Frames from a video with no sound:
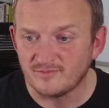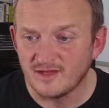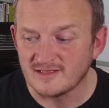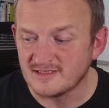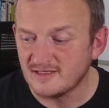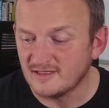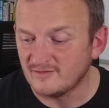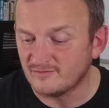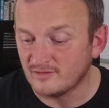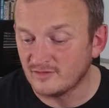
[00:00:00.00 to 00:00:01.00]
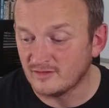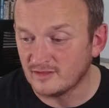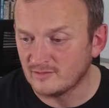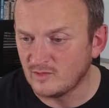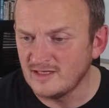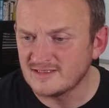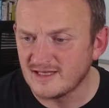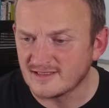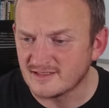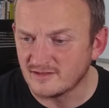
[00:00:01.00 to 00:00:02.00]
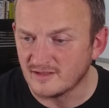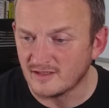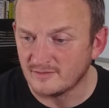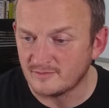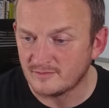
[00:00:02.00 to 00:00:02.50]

That's it for when is next Sunday?